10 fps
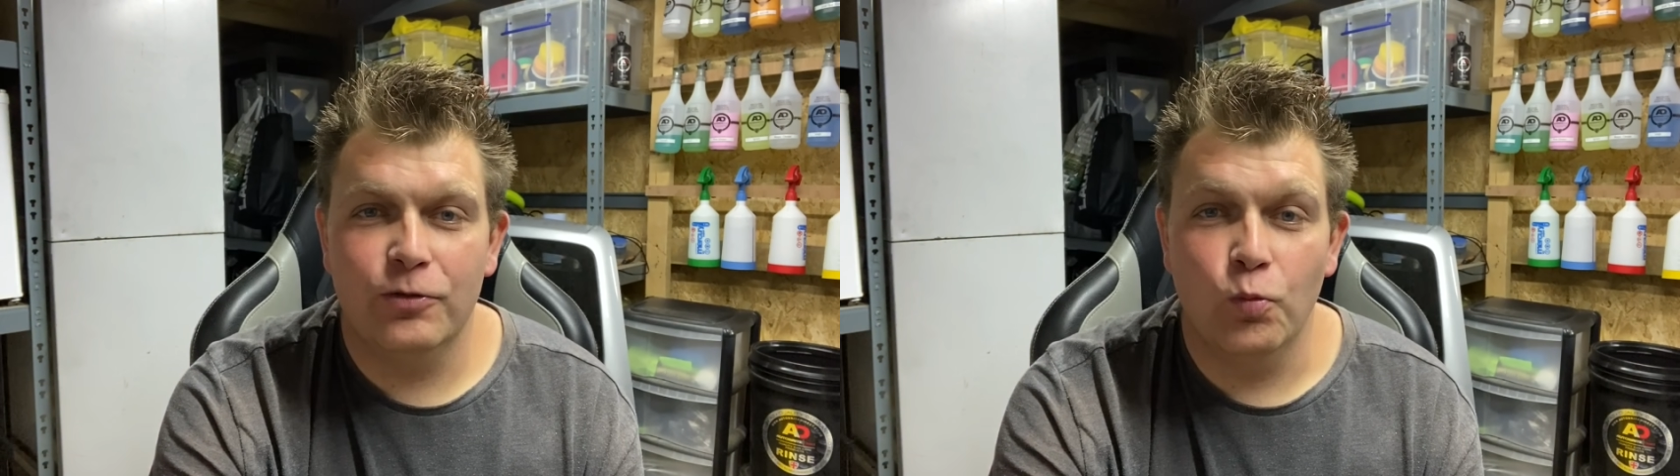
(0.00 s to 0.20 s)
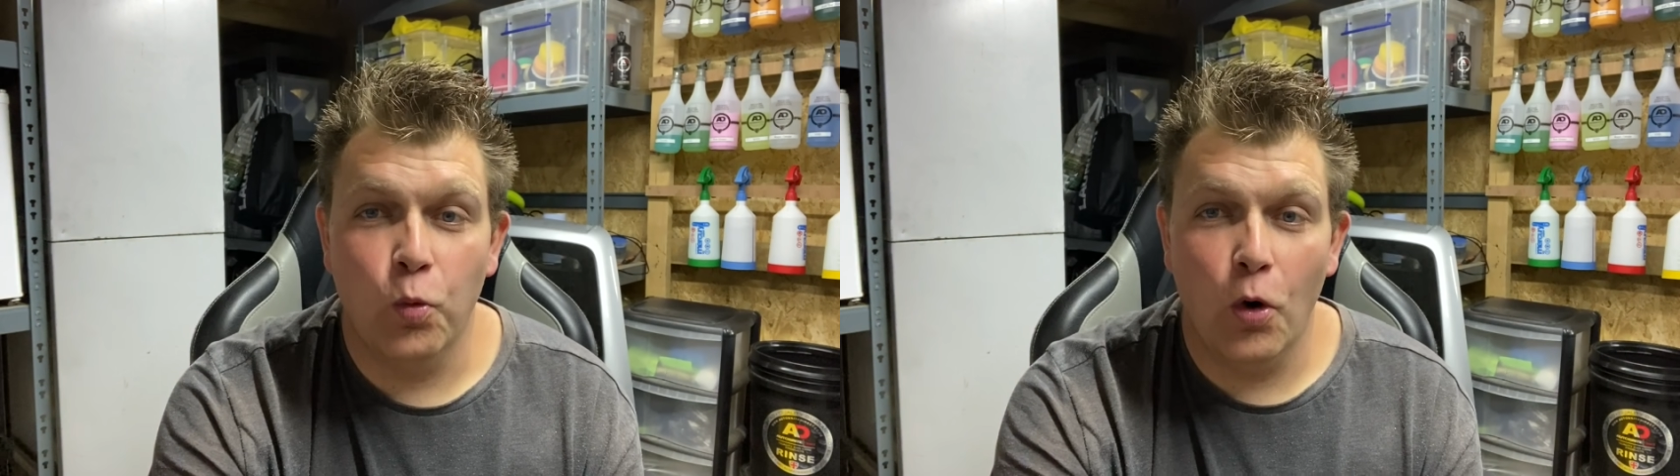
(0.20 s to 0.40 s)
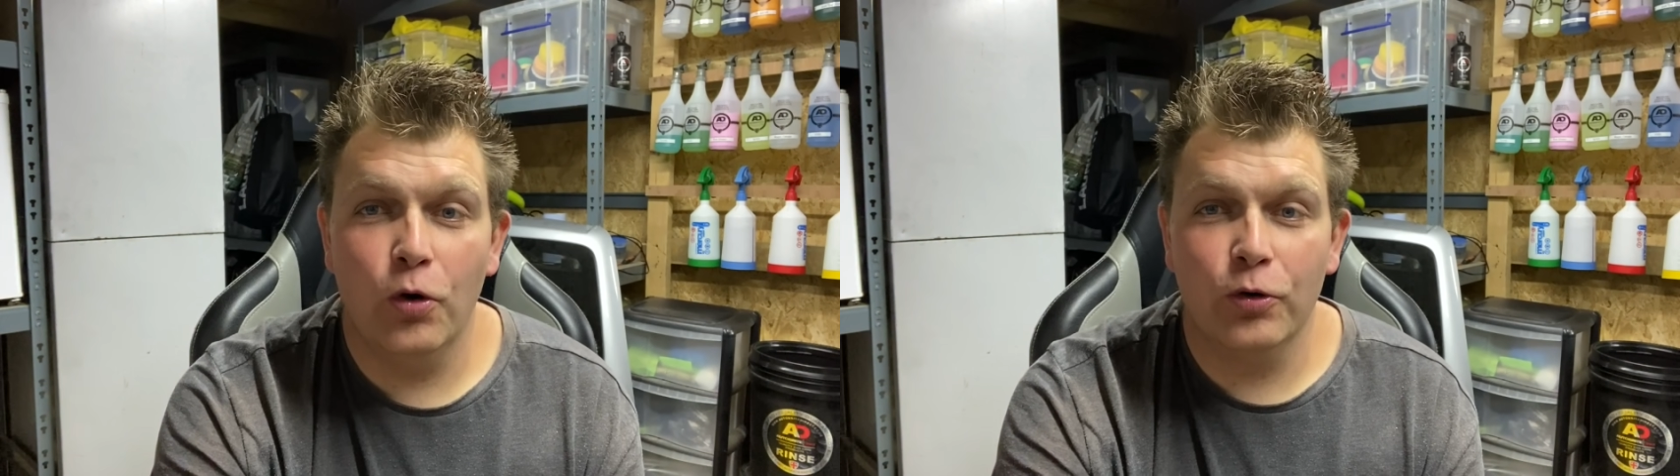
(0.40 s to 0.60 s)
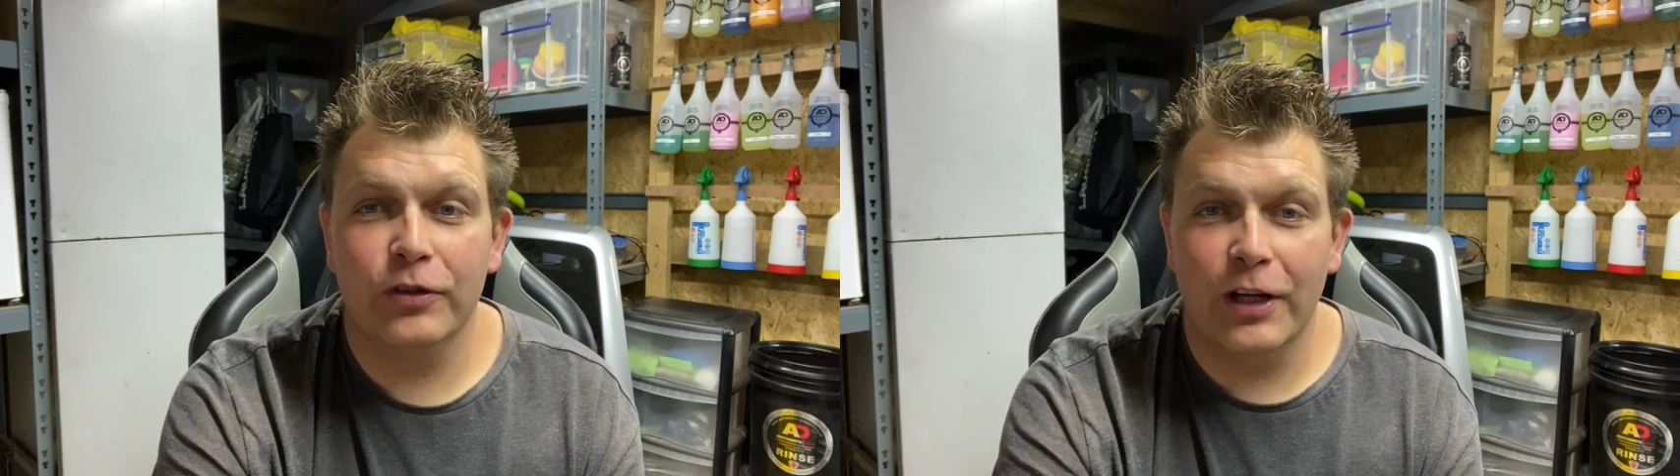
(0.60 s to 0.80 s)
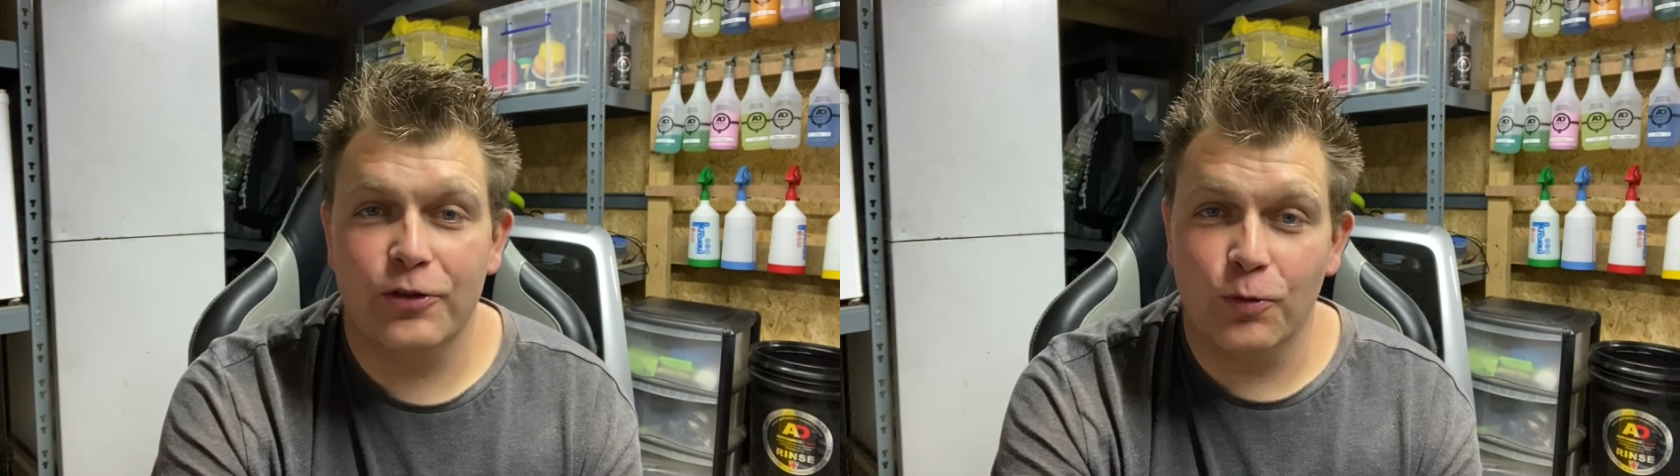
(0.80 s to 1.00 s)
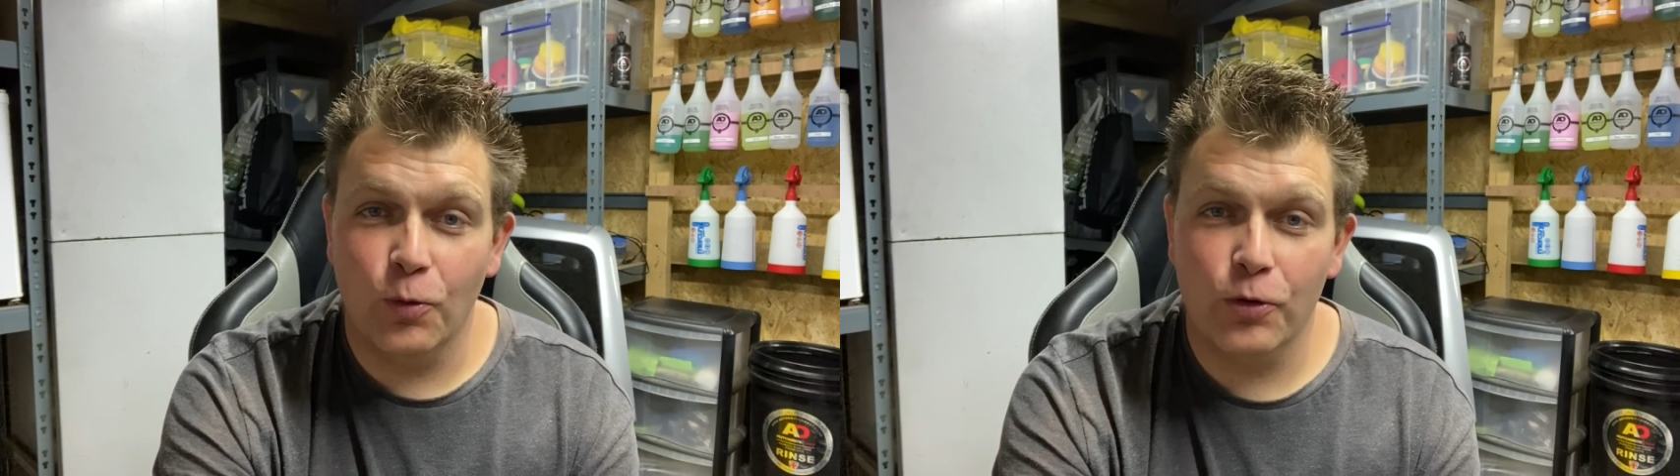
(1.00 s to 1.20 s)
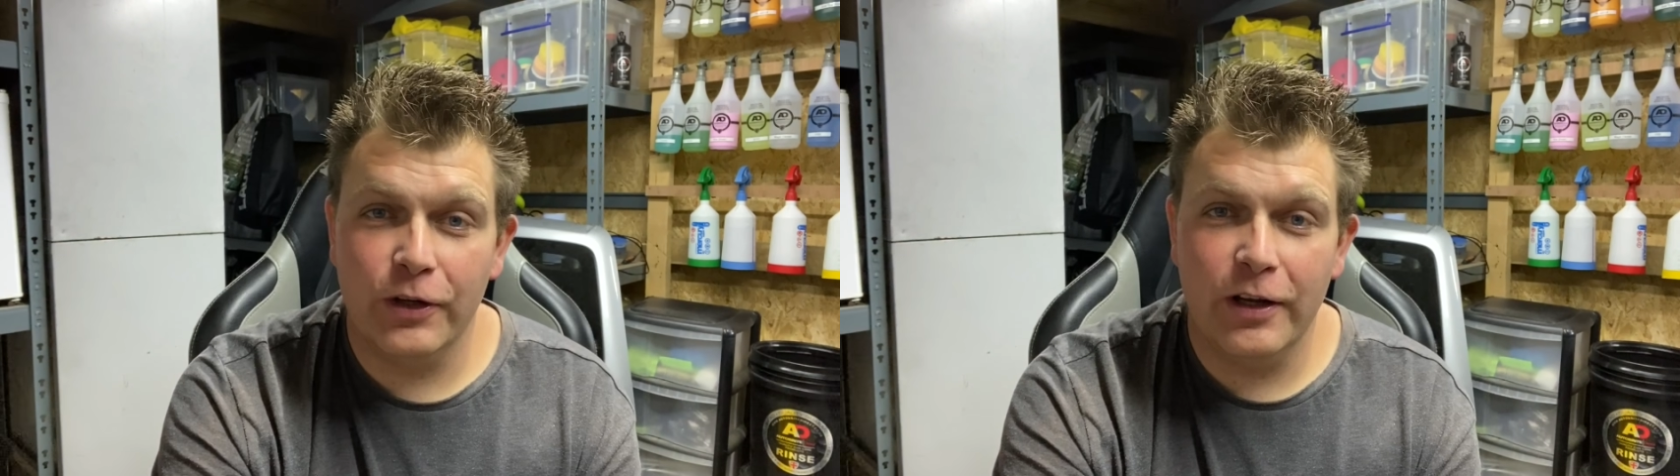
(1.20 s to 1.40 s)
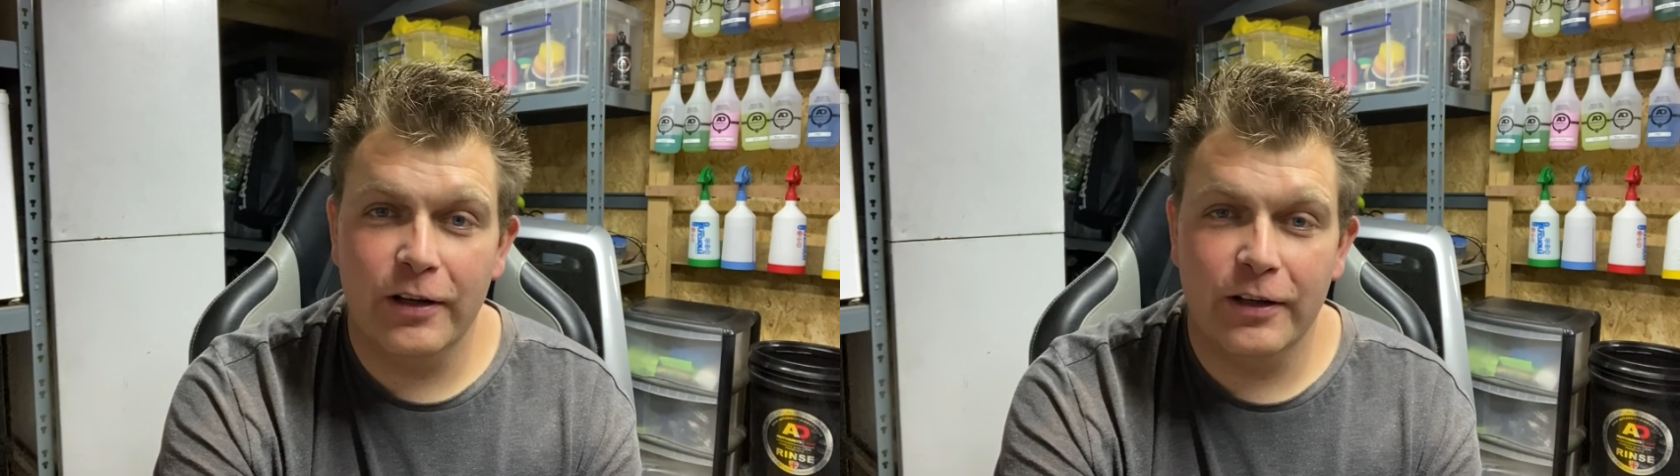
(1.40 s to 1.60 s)
what looks like just
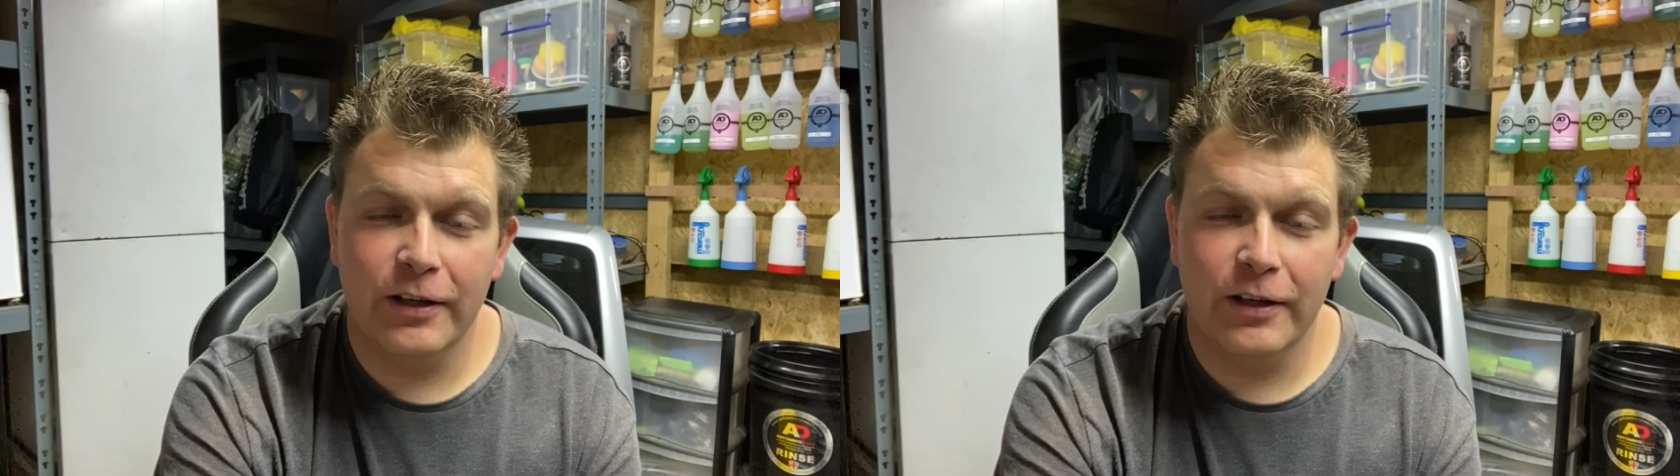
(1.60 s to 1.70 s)
water